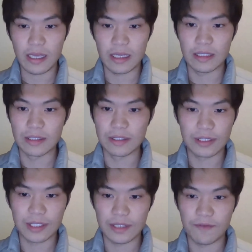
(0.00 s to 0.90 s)

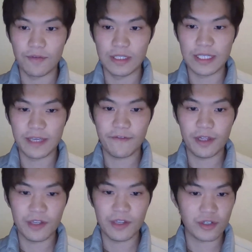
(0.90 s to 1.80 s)
And when they
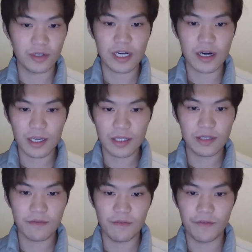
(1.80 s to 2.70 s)
finish a
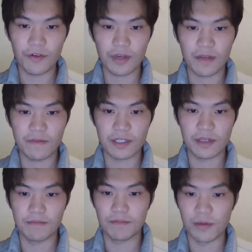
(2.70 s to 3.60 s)
target, we will give
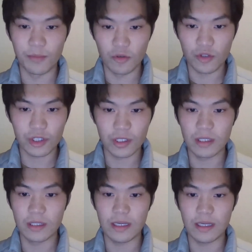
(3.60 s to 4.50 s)
them
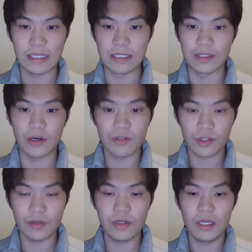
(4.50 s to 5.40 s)
promotion. And
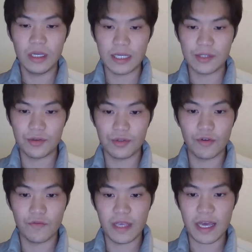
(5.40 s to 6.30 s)
also, as you
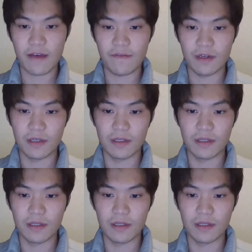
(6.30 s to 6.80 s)
know, we have